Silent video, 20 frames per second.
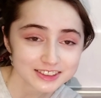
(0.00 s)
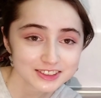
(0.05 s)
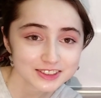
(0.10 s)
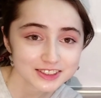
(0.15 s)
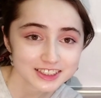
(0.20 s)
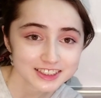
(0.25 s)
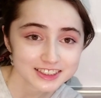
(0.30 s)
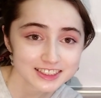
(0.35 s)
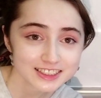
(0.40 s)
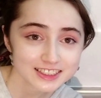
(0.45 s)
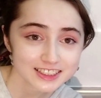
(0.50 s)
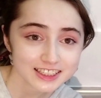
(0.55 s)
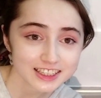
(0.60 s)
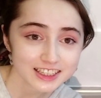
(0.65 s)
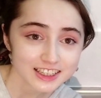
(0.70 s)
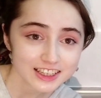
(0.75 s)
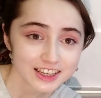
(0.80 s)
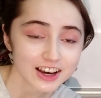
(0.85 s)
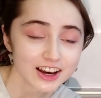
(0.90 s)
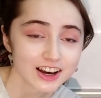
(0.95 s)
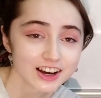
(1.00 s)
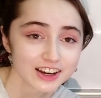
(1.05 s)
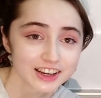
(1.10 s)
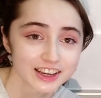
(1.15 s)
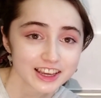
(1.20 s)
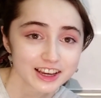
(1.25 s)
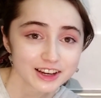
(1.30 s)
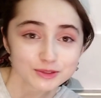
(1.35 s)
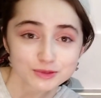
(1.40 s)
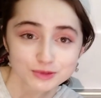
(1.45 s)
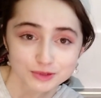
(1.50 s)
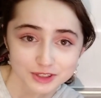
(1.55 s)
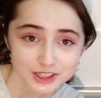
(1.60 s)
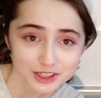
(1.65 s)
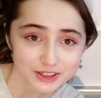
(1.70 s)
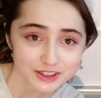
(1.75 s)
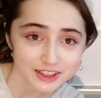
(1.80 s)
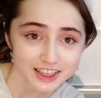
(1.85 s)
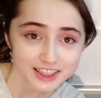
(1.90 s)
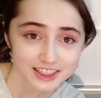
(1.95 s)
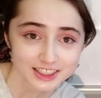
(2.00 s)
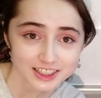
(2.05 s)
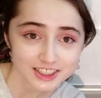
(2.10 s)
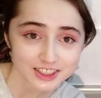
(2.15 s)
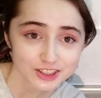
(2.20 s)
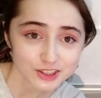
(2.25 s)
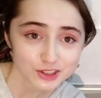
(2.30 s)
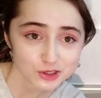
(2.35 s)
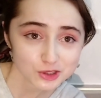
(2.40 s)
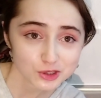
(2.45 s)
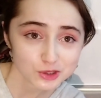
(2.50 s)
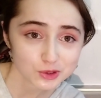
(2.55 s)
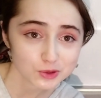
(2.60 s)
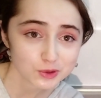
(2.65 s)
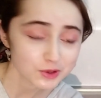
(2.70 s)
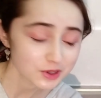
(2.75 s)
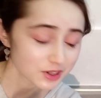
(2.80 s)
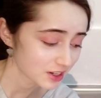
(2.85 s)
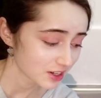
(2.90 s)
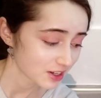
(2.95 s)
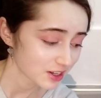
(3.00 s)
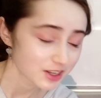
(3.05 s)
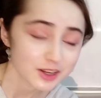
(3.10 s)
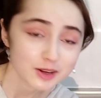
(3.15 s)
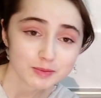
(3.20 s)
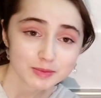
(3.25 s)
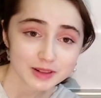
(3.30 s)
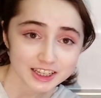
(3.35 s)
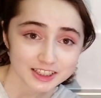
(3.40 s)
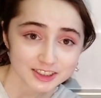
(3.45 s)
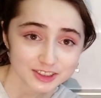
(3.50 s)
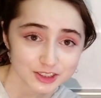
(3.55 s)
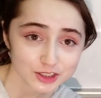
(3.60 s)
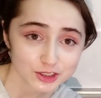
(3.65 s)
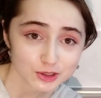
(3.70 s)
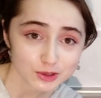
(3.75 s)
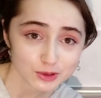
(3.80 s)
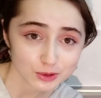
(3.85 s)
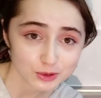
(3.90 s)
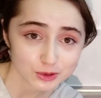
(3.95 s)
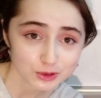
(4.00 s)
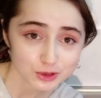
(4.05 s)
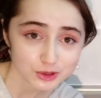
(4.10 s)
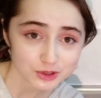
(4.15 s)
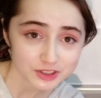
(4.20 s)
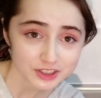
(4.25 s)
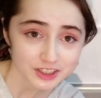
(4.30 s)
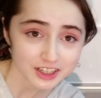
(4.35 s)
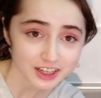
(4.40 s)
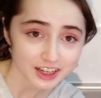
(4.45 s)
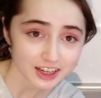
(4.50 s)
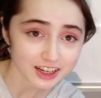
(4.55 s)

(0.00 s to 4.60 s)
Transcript: you can see, I have relocated to a place to do laundry.